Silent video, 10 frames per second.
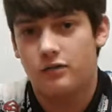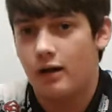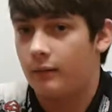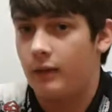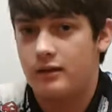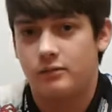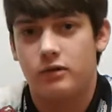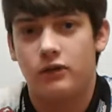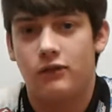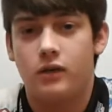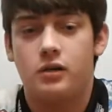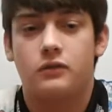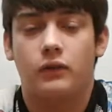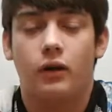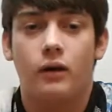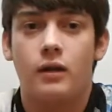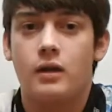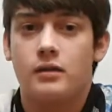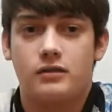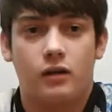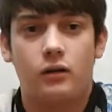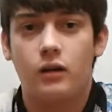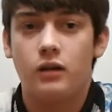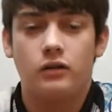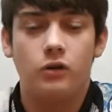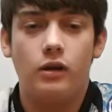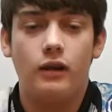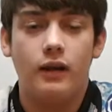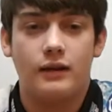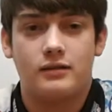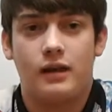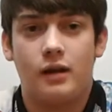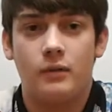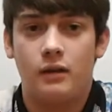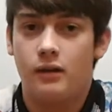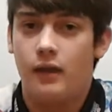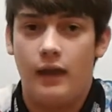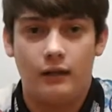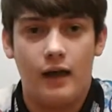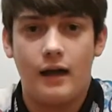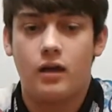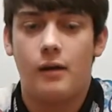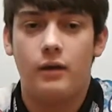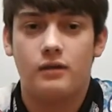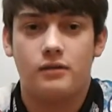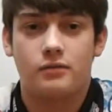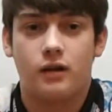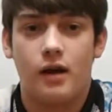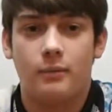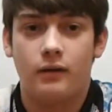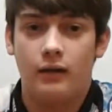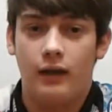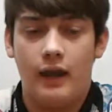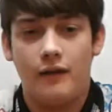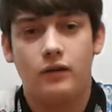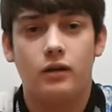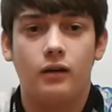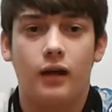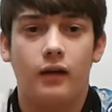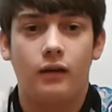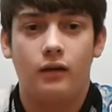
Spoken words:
so I can make some good footage for y'all. So tune in next time. And like, comment, and subscribe. And have a good day.